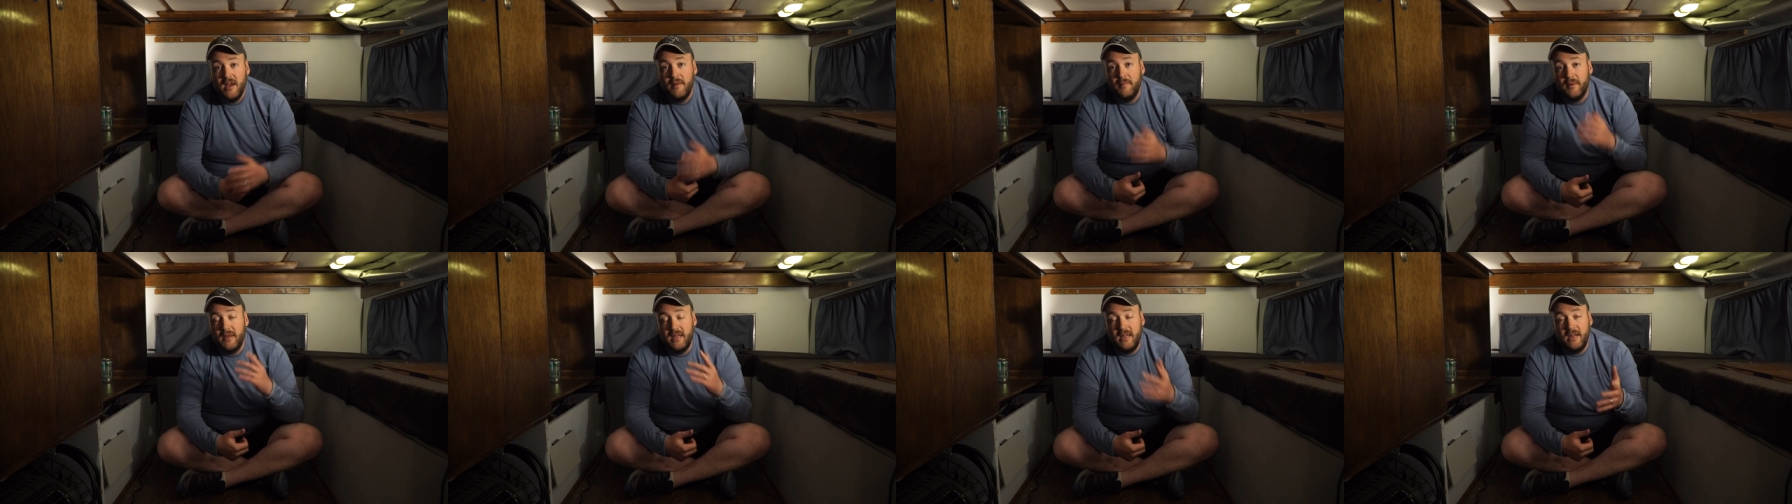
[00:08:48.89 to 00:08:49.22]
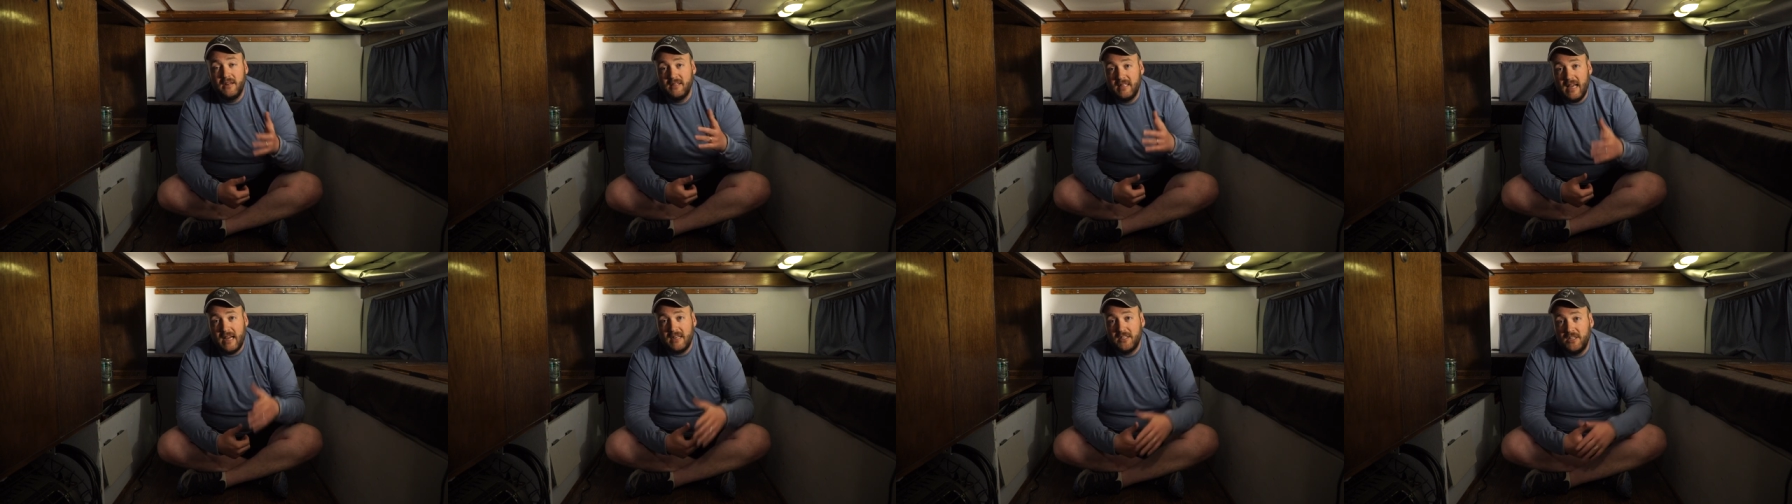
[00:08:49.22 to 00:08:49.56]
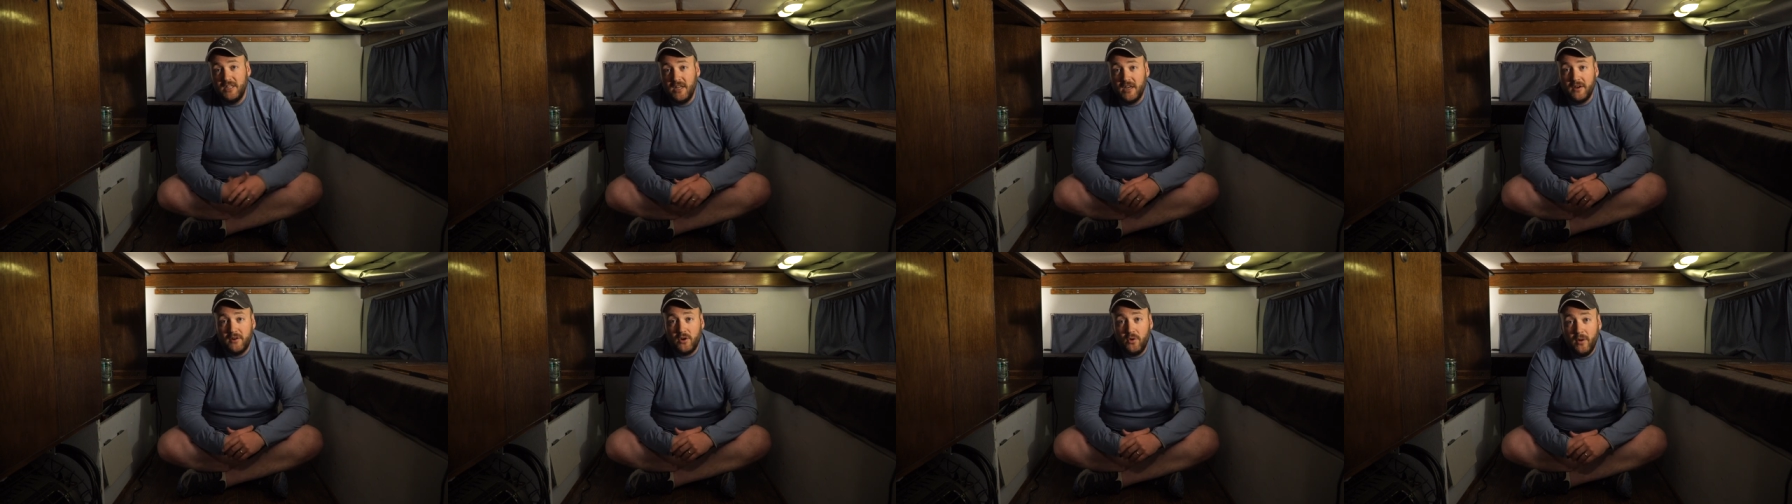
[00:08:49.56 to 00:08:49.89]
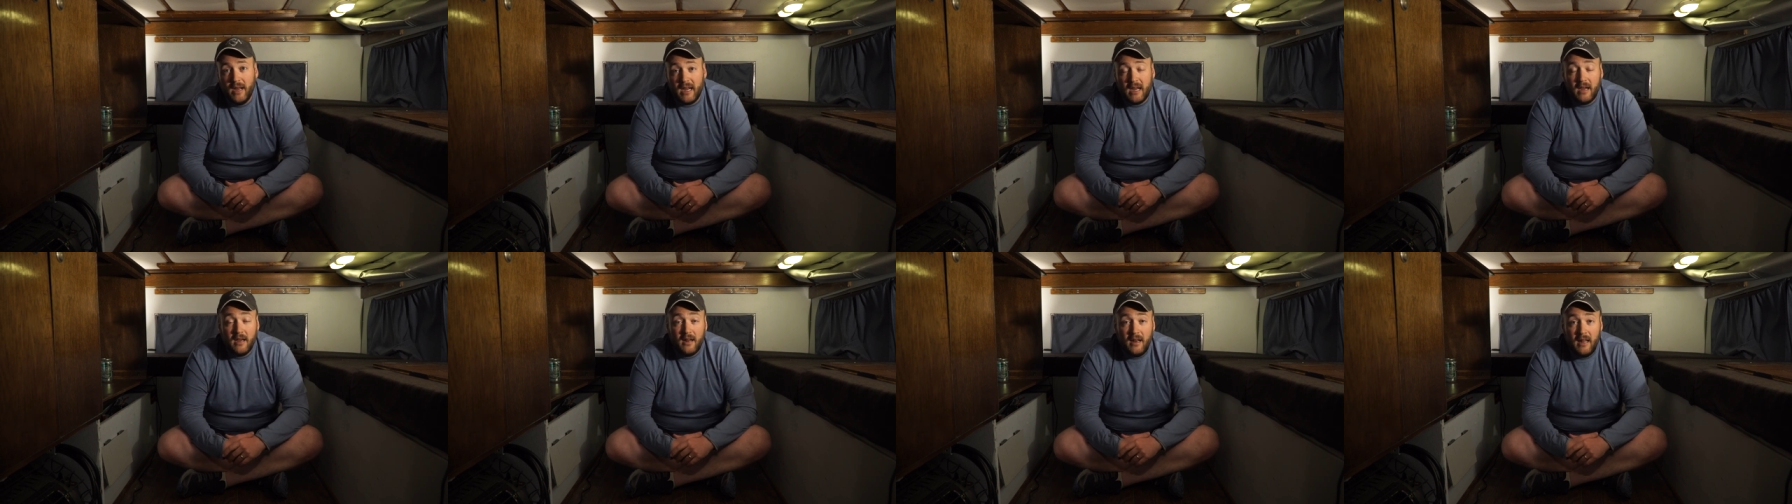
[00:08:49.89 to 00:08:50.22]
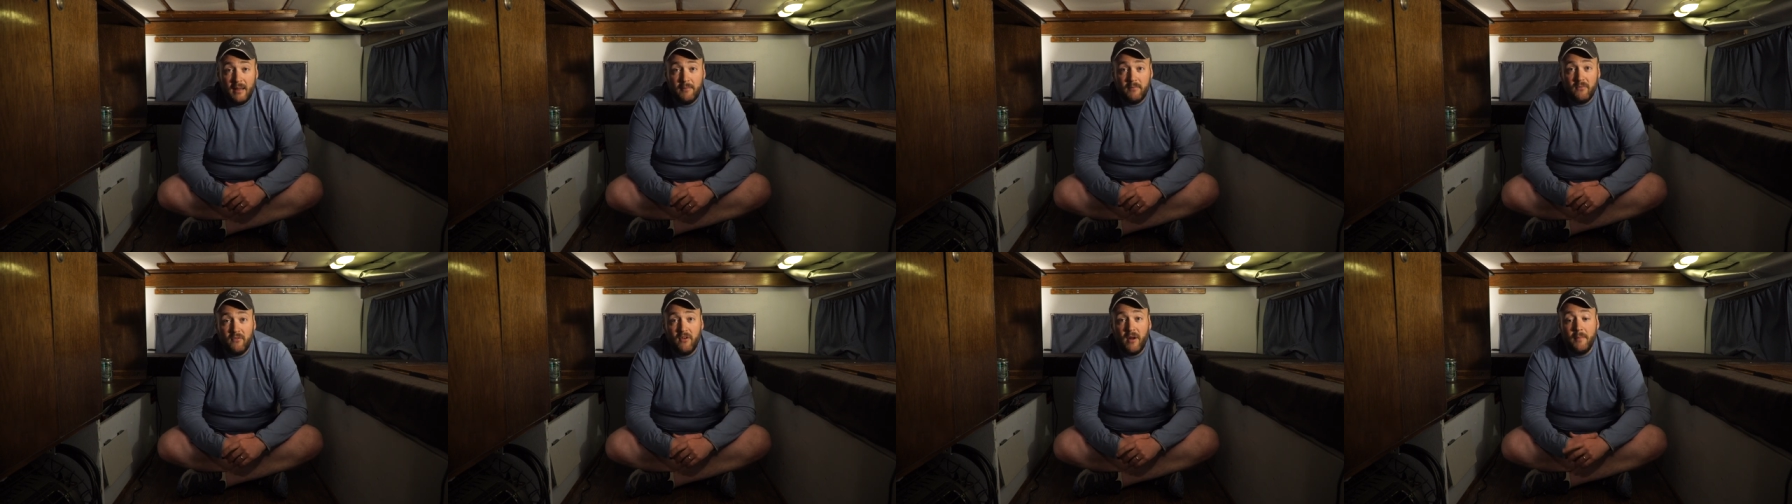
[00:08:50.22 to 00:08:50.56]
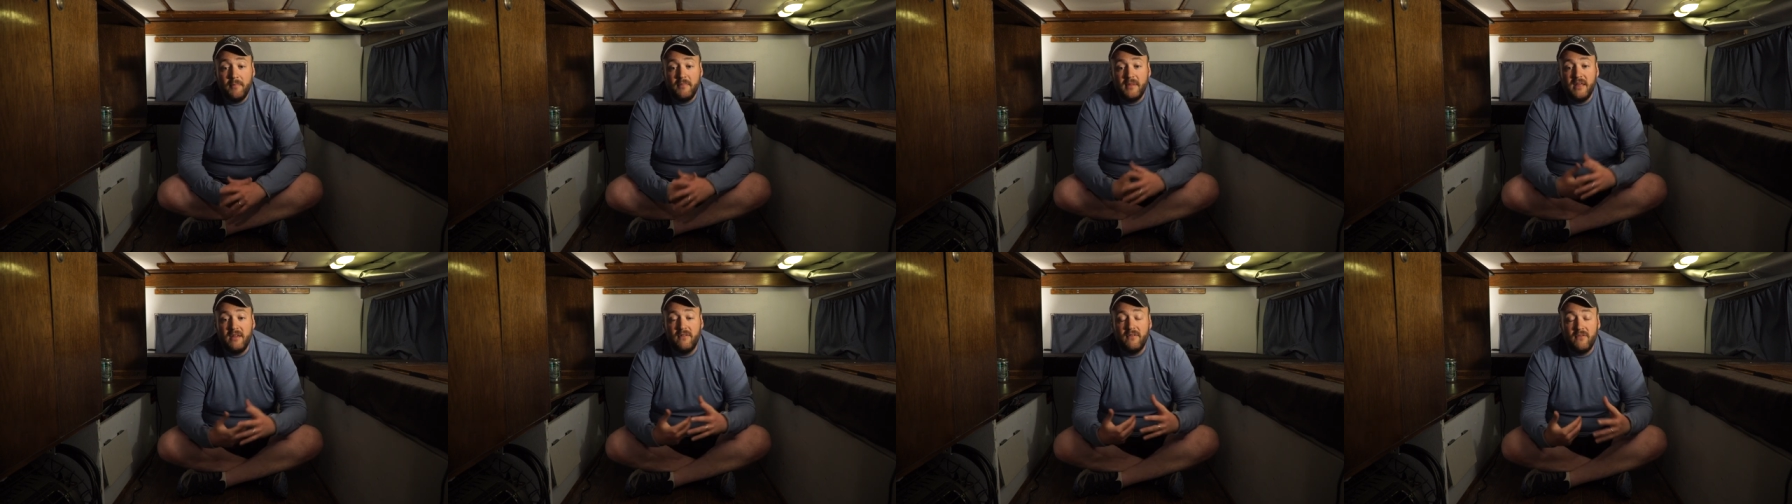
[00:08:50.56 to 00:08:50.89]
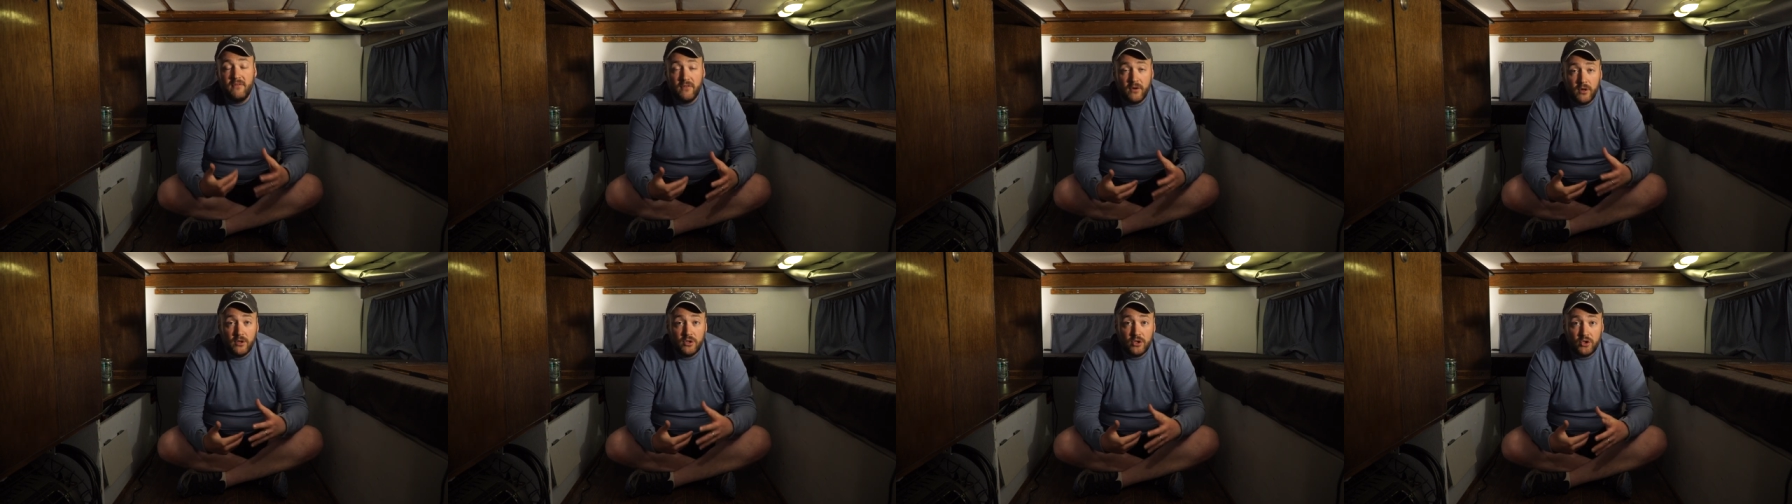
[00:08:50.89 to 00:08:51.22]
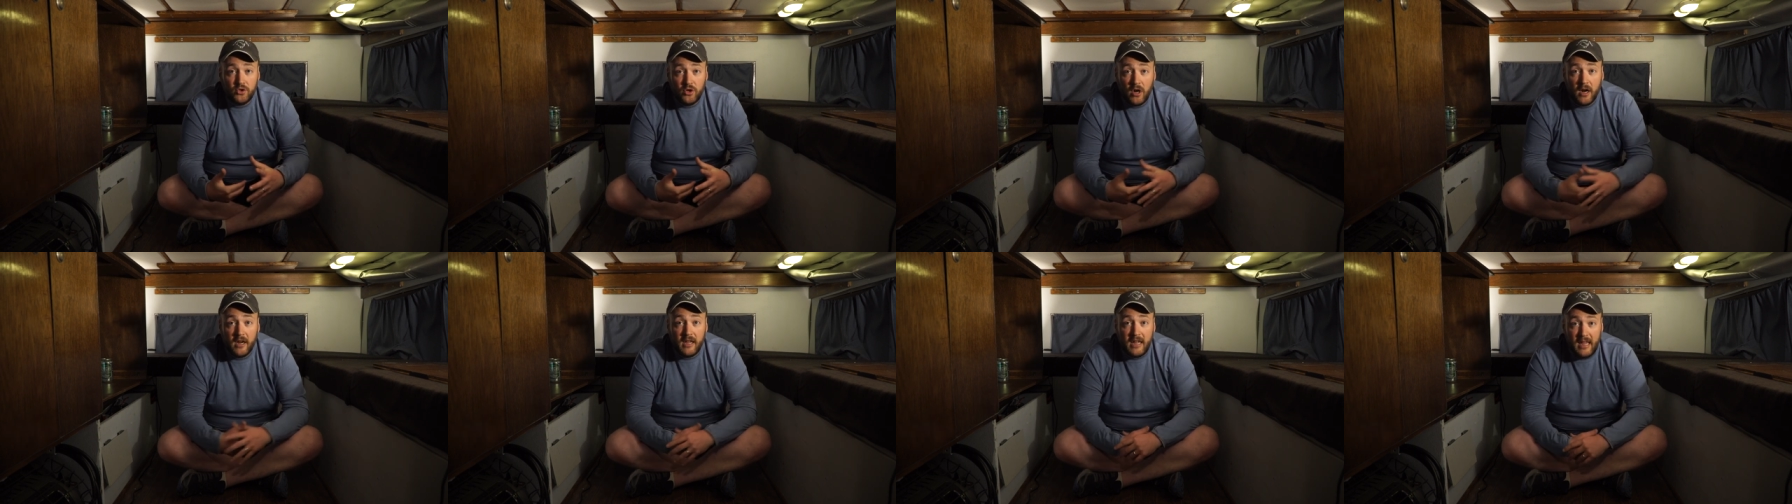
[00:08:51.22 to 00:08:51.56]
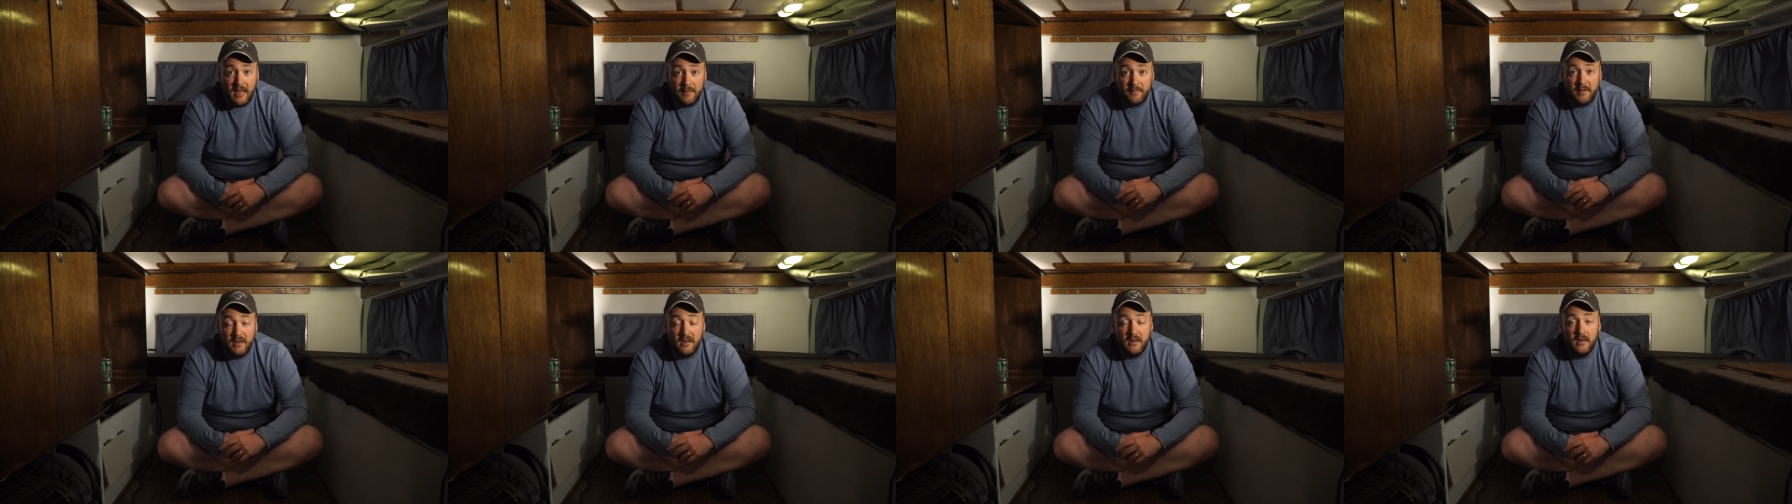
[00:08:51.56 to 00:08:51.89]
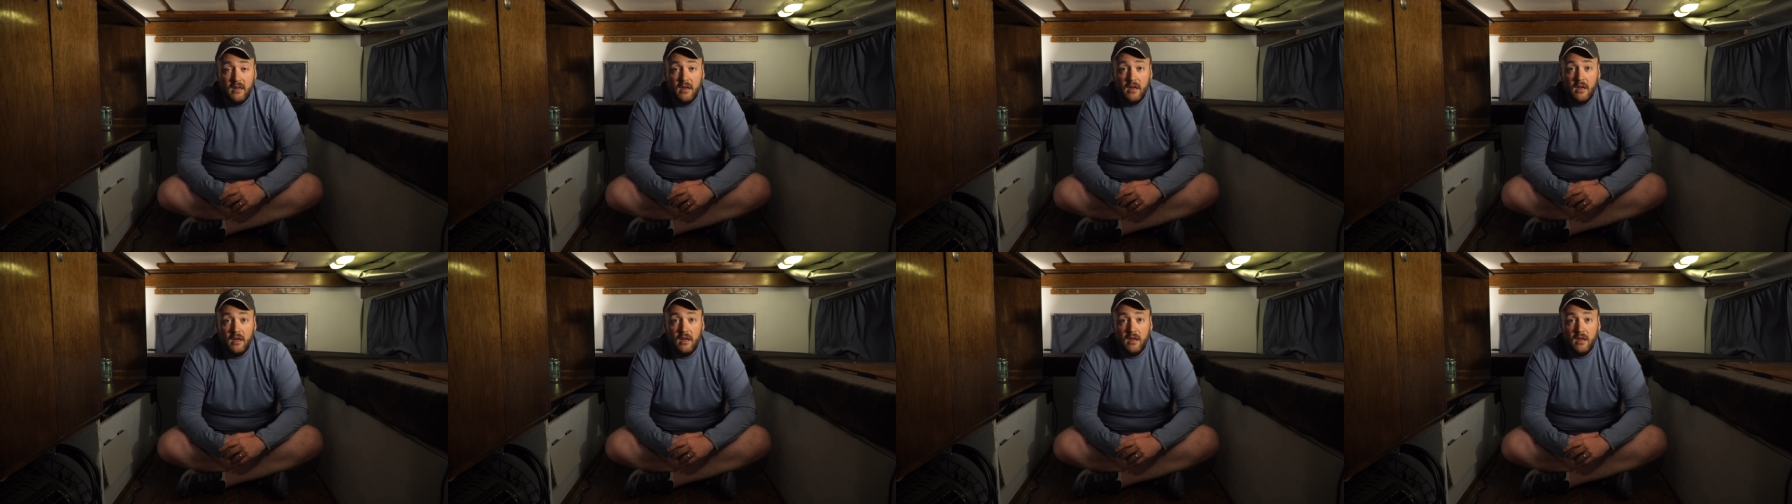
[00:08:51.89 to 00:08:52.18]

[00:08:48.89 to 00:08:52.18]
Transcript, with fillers: But here's actually a quick clip from the first truck camping